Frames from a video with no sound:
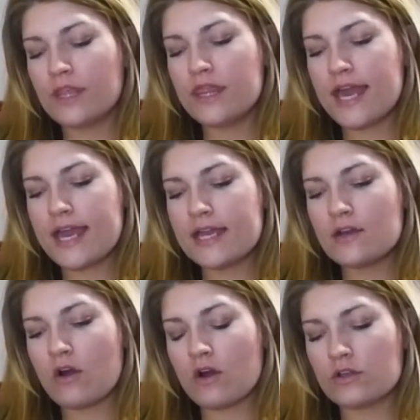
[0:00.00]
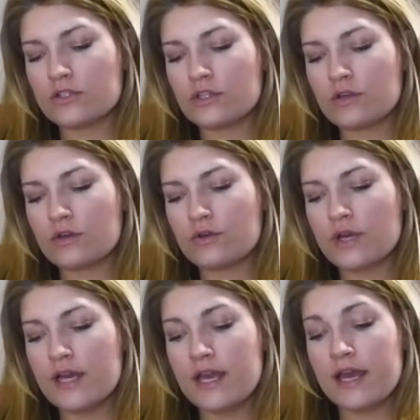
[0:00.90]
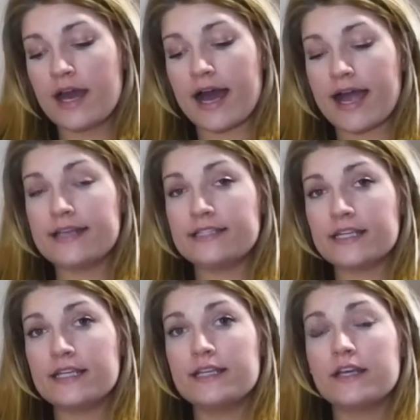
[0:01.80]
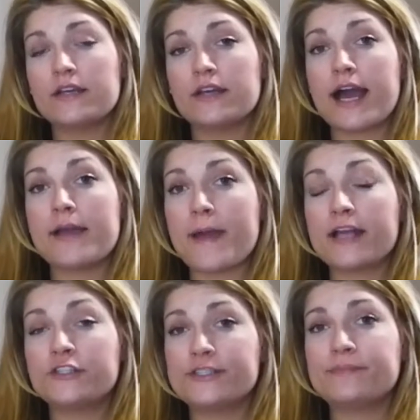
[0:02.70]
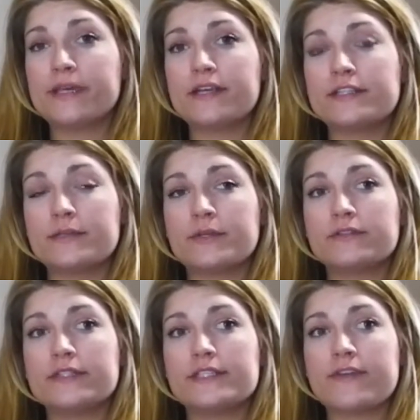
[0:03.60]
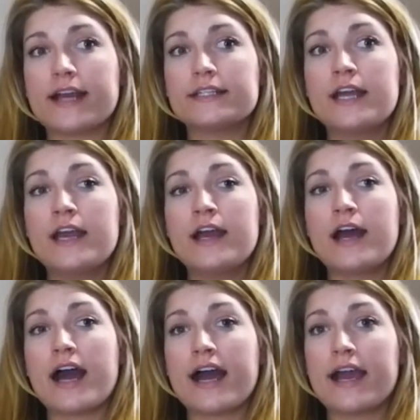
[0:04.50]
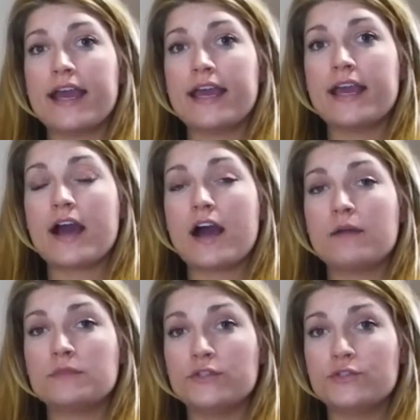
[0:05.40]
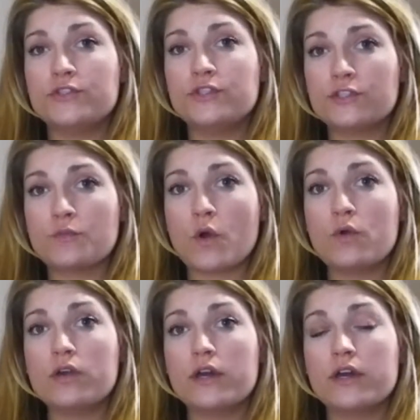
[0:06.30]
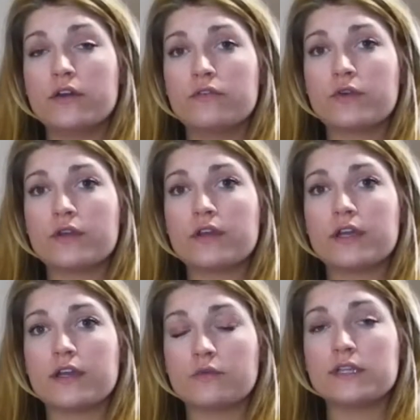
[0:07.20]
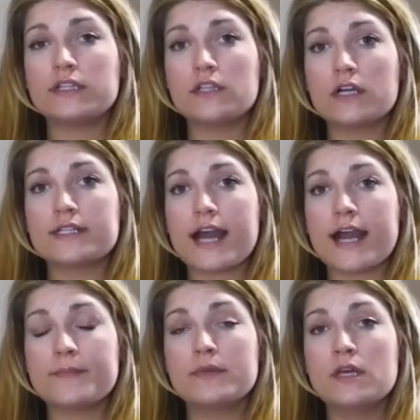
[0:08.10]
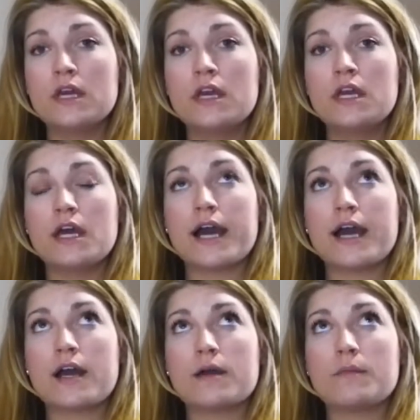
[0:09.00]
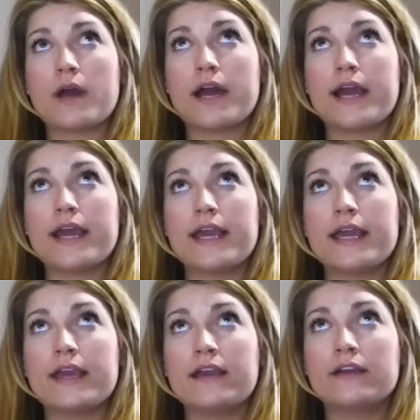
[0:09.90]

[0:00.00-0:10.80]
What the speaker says: then also, I'm actually embarrassed about this fact. I used to smoke for a really long time. I